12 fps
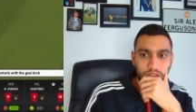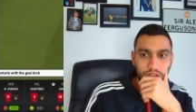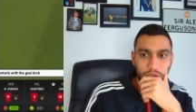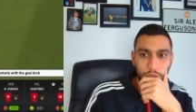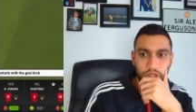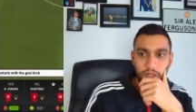
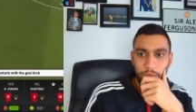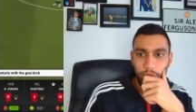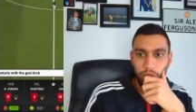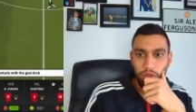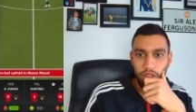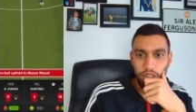Win the
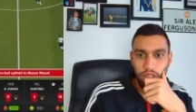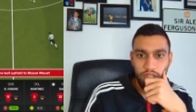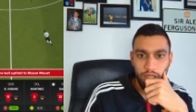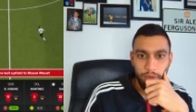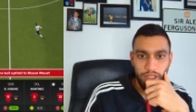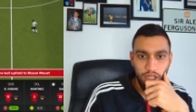ball.
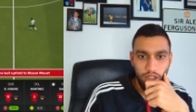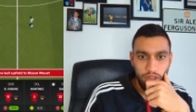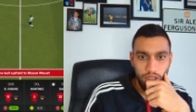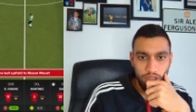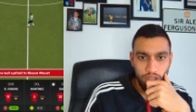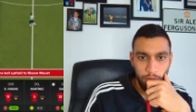Here we
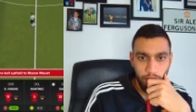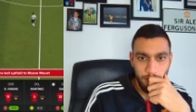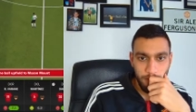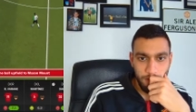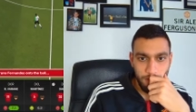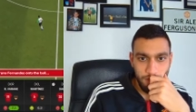go. Come
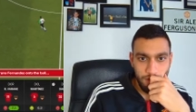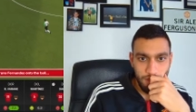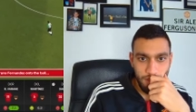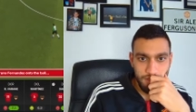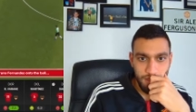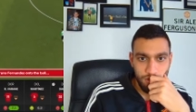on.
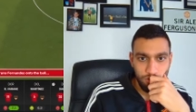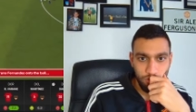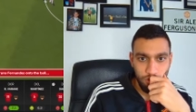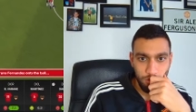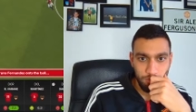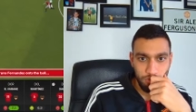Let's get a draw.
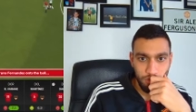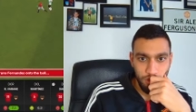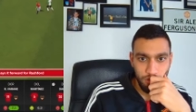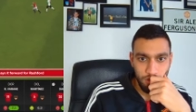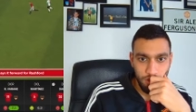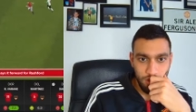Come on,
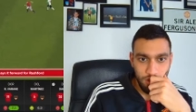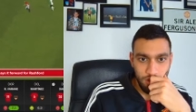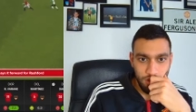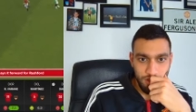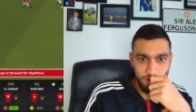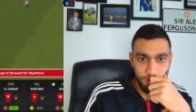Bruno.
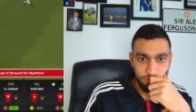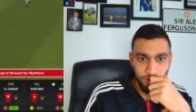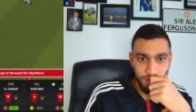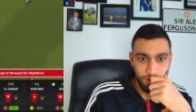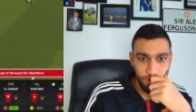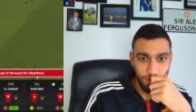Gives it to
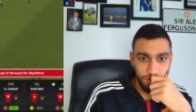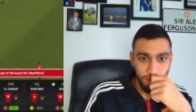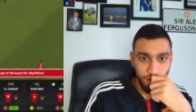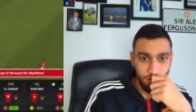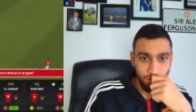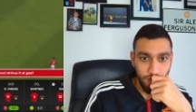Rashford.
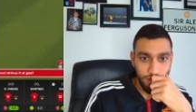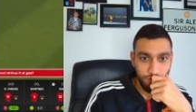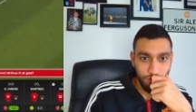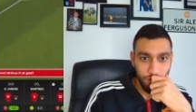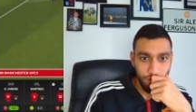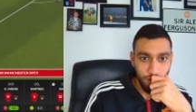
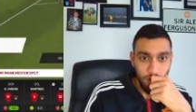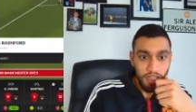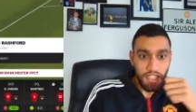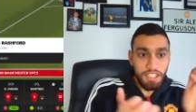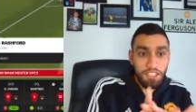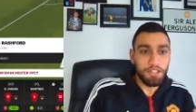Rashford.
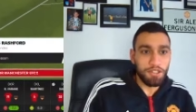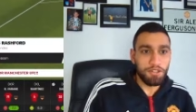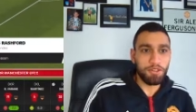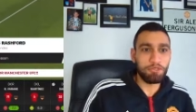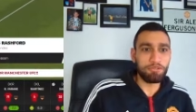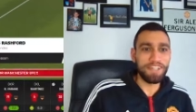
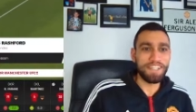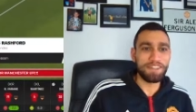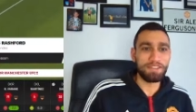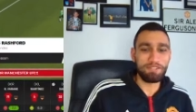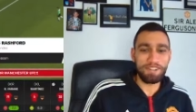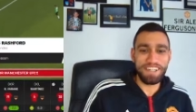
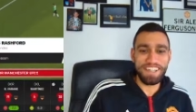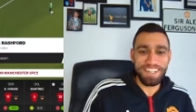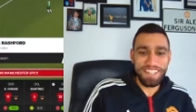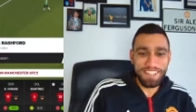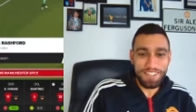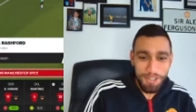
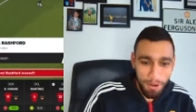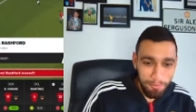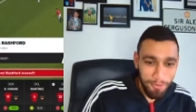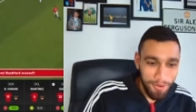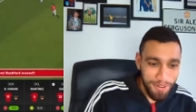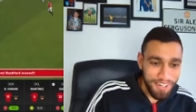3-3. Come
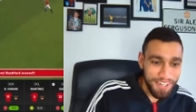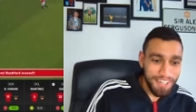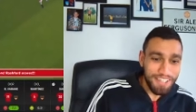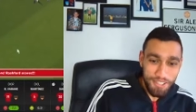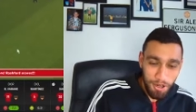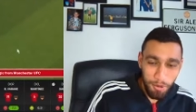on.
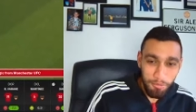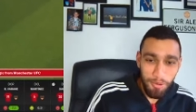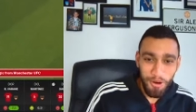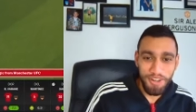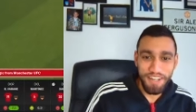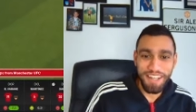Come
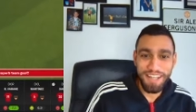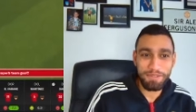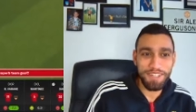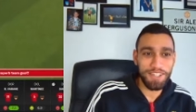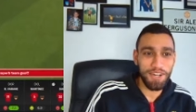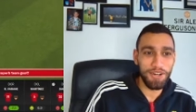on. Here
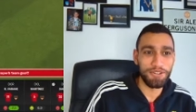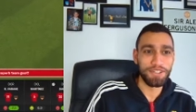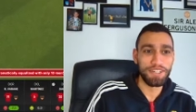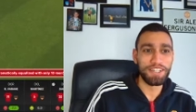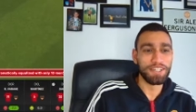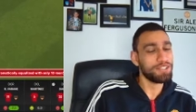we go.
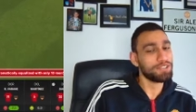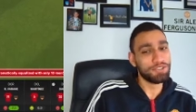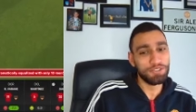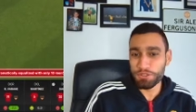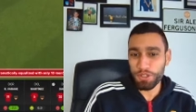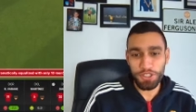
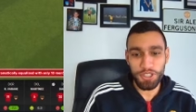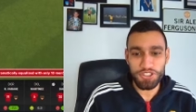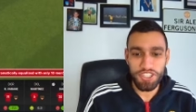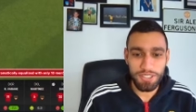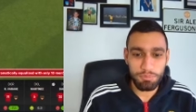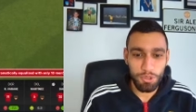Do not
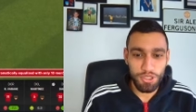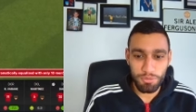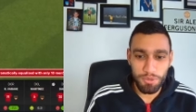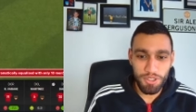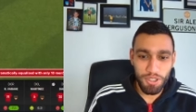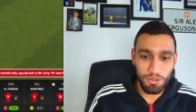concede, boys,
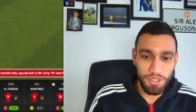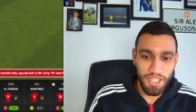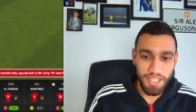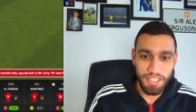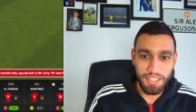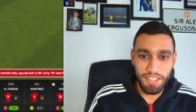from the goal
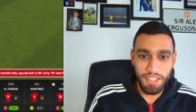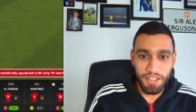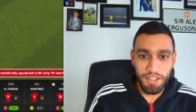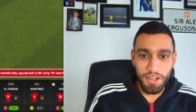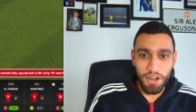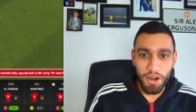kick.
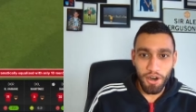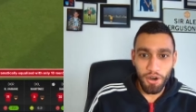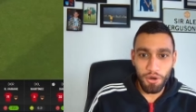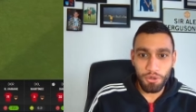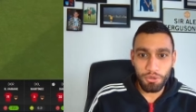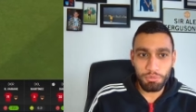
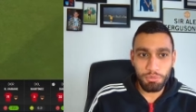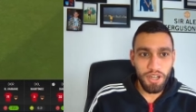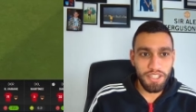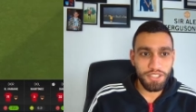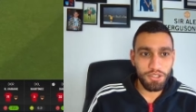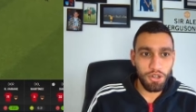Oh,
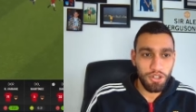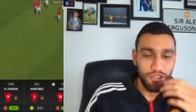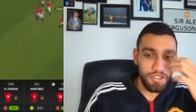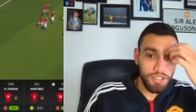my God.